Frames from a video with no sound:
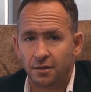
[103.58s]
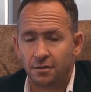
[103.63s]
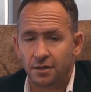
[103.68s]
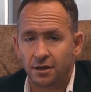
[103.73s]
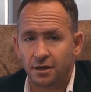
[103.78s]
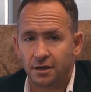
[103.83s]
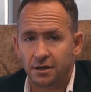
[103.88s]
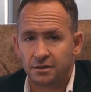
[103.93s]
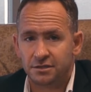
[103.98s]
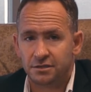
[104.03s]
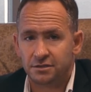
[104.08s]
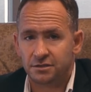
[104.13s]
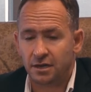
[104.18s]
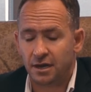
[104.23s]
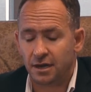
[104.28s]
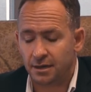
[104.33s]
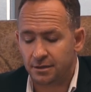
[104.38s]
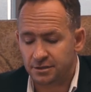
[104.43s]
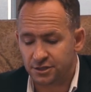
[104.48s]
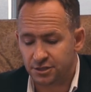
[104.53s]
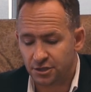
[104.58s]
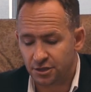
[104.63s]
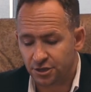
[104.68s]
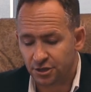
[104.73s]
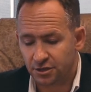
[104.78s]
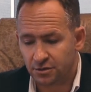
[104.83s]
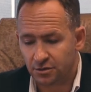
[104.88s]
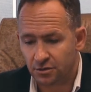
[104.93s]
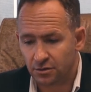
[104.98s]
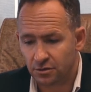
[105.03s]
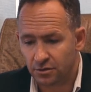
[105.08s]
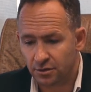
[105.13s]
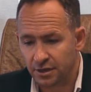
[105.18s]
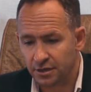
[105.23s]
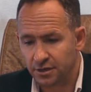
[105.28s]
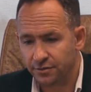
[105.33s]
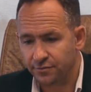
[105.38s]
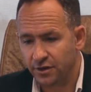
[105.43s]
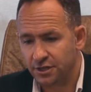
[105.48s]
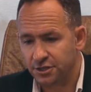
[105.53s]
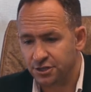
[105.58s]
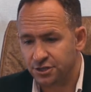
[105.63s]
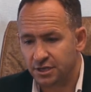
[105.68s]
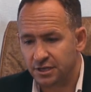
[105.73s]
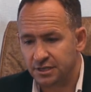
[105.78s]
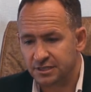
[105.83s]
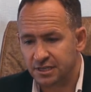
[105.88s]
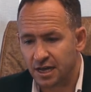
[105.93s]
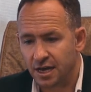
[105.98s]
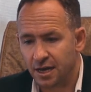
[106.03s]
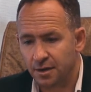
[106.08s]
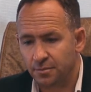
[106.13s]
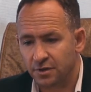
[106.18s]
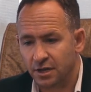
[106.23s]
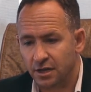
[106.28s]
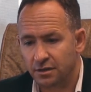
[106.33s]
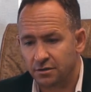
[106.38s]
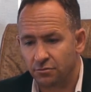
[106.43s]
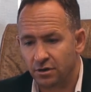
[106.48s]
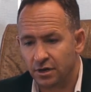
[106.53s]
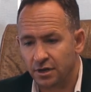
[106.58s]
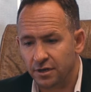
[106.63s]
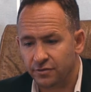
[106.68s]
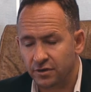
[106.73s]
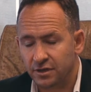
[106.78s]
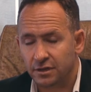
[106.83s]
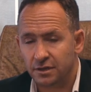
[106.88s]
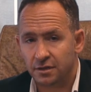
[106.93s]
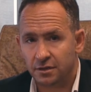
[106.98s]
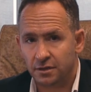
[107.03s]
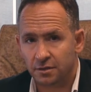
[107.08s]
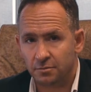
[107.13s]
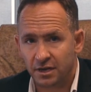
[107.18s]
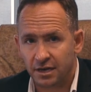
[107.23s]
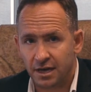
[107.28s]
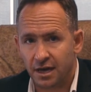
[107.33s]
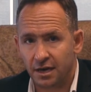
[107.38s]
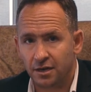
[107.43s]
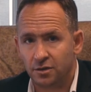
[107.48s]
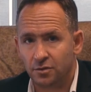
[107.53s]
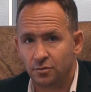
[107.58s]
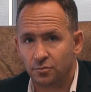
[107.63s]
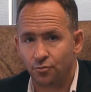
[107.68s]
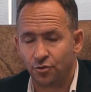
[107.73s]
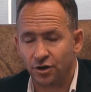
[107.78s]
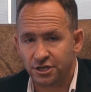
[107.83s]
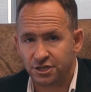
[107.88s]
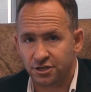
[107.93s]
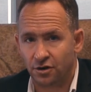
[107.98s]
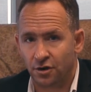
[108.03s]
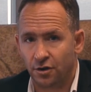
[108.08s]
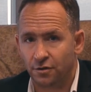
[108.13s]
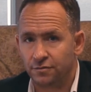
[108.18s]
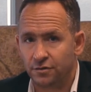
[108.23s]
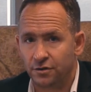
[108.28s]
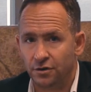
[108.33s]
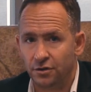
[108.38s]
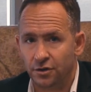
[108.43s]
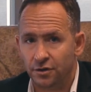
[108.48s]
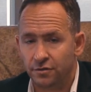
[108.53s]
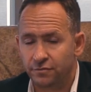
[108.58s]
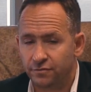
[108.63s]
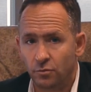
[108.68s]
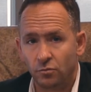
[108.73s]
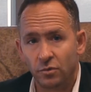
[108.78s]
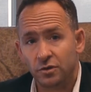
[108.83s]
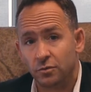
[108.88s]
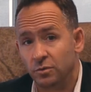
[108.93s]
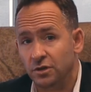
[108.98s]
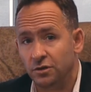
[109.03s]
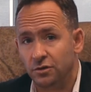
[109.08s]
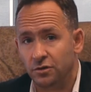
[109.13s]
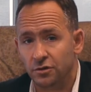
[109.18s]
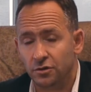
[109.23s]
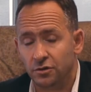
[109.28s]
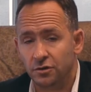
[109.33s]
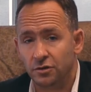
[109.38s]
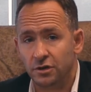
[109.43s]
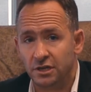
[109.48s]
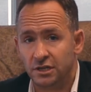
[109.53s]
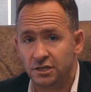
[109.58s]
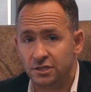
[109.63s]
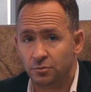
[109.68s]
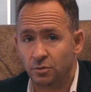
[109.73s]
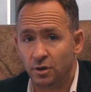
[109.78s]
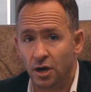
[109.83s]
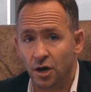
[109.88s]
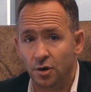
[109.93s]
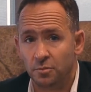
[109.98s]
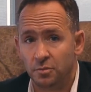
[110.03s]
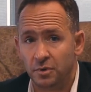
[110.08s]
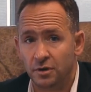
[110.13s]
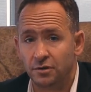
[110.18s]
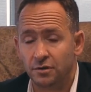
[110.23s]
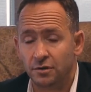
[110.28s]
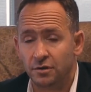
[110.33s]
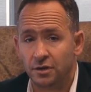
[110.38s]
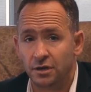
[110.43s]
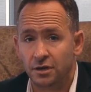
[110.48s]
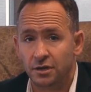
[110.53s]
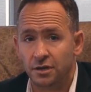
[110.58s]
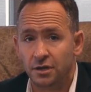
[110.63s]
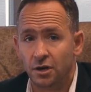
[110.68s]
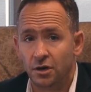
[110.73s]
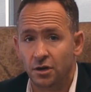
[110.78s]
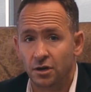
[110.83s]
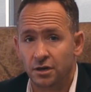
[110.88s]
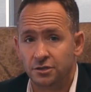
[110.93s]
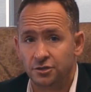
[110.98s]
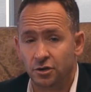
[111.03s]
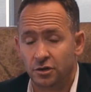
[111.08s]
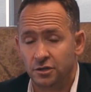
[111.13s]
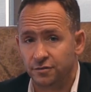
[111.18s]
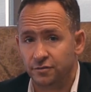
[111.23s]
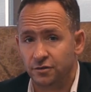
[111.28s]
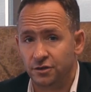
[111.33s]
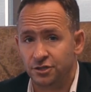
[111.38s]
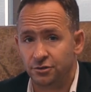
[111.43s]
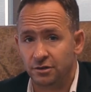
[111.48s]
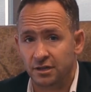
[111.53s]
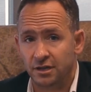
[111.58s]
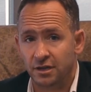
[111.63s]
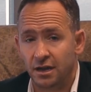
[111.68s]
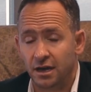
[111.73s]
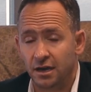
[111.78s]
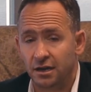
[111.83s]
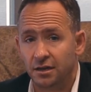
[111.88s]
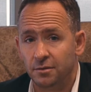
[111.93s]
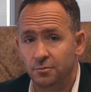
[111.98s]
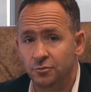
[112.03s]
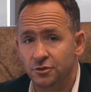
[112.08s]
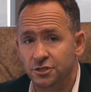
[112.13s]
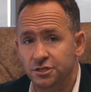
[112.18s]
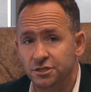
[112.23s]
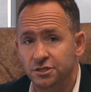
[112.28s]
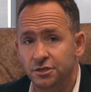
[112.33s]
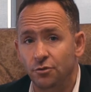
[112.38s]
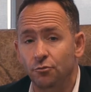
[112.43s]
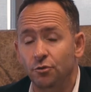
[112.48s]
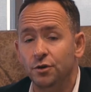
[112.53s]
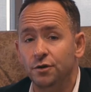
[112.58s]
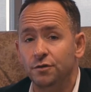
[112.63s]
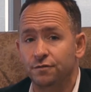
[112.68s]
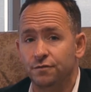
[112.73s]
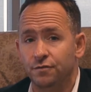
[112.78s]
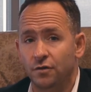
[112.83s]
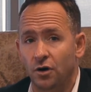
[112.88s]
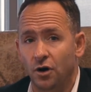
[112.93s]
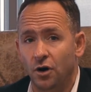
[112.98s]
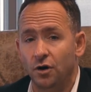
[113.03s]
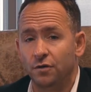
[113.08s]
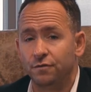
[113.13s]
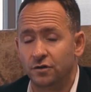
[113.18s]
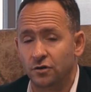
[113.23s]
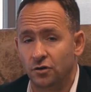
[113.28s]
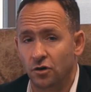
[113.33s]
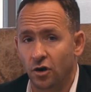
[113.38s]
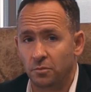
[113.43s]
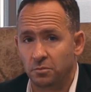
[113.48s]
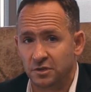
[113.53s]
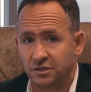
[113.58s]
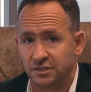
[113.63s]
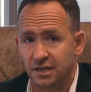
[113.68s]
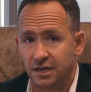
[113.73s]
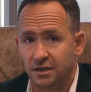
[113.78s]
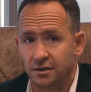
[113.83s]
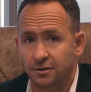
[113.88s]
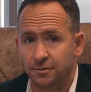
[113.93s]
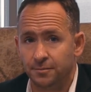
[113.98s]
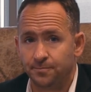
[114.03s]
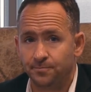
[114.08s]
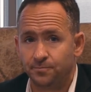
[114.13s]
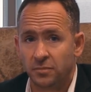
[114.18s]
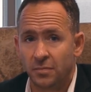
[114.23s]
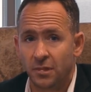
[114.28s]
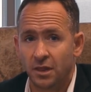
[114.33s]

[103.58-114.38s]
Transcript: The surgical intervention is aimed at relieving the mechanical pressure of the nerve, and what we do is we open the transverse retinaculum, which is the roof of the carpal tunnel.